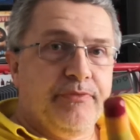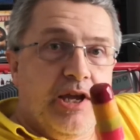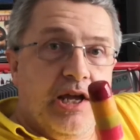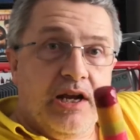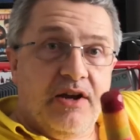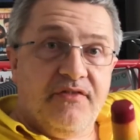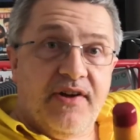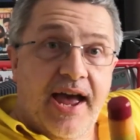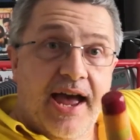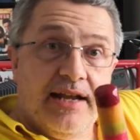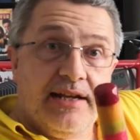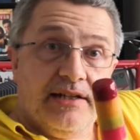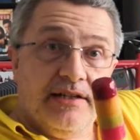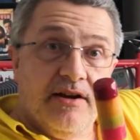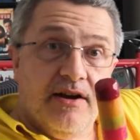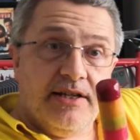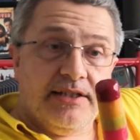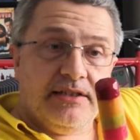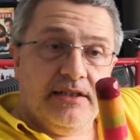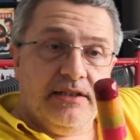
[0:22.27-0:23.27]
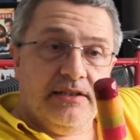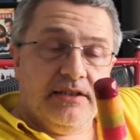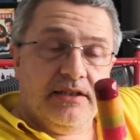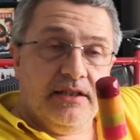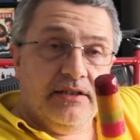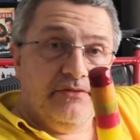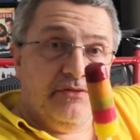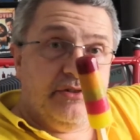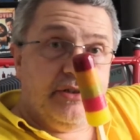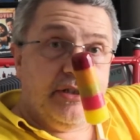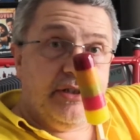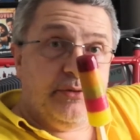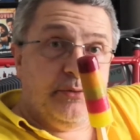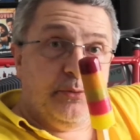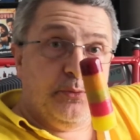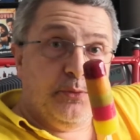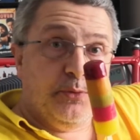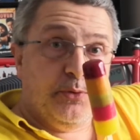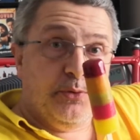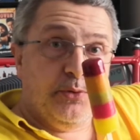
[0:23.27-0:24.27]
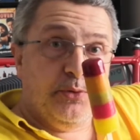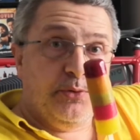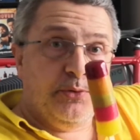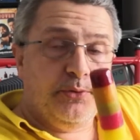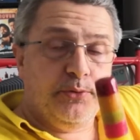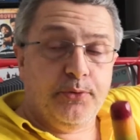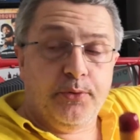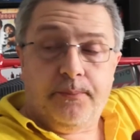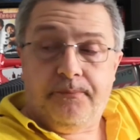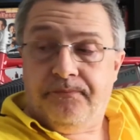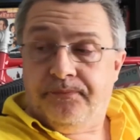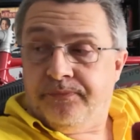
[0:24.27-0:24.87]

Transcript: and I've had an Iceland delivery. Woohoo!